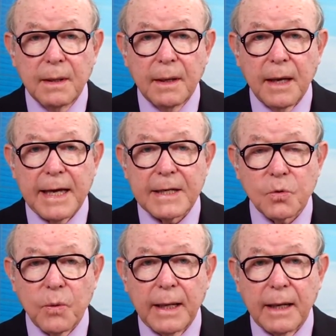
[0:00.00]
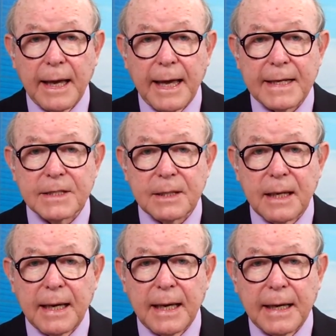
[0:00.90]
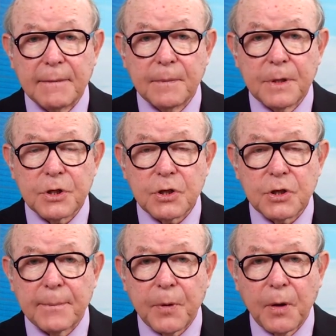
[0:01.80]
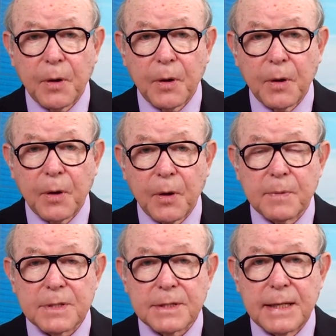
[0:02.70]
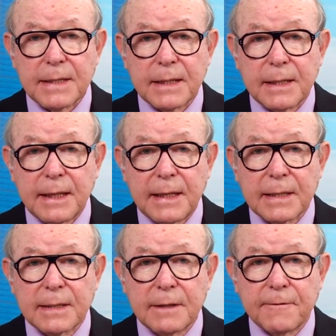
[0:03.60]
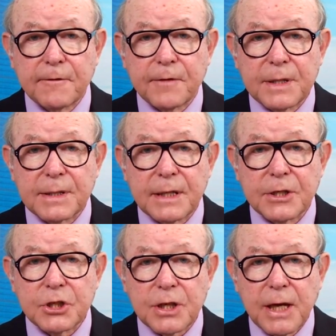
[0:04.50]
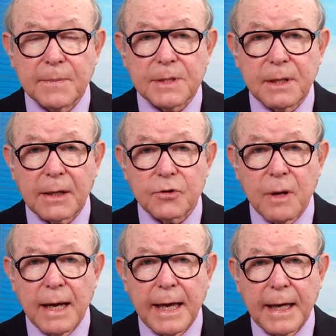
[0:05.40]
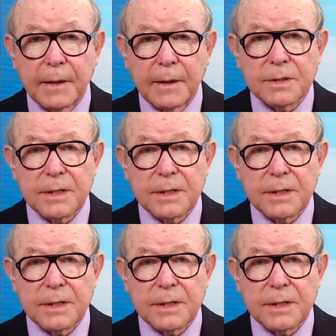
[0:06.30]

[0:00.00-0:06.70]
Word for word: as well as uh, showing the product can be presented in different shapes like triangles,